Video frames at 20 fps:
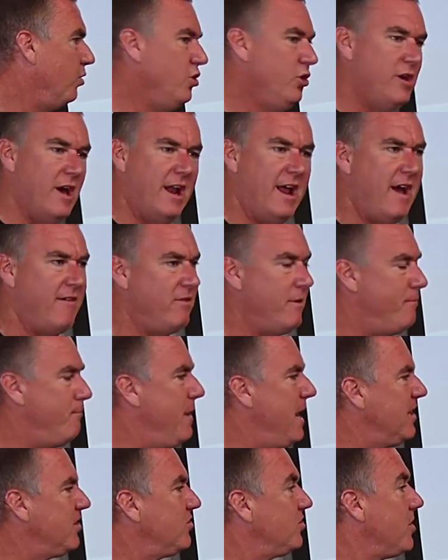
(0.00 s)
You got to have the
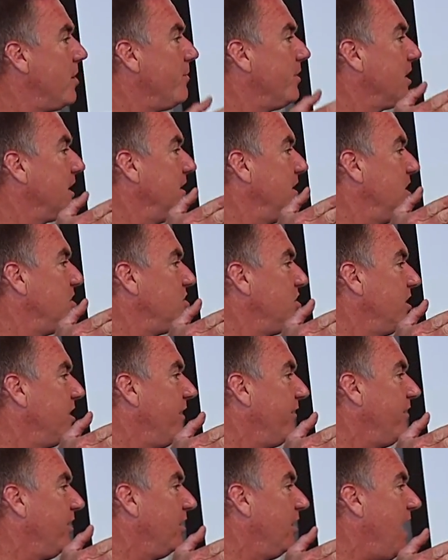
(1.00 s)
best summer
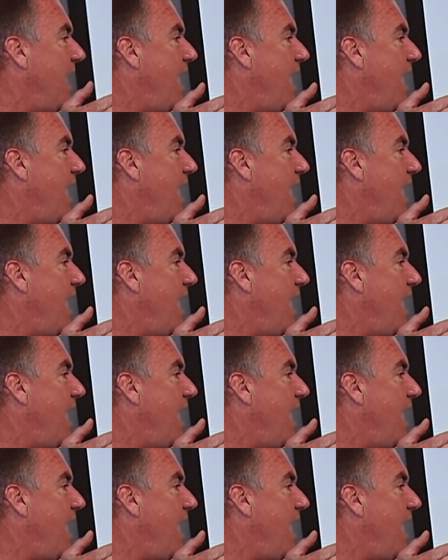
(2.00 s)
conditioning of your